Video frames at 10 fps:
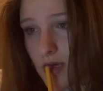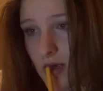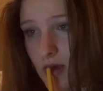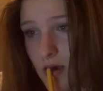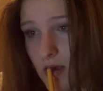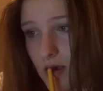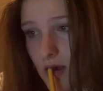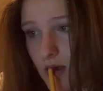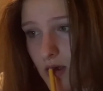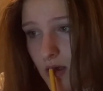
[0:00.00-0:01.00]

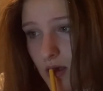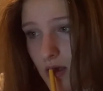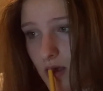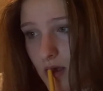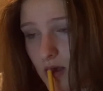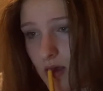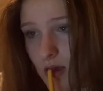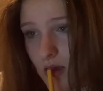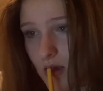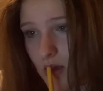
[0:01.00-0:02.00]

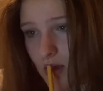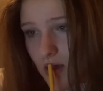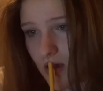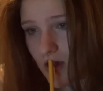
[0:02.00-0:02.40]
[no speech]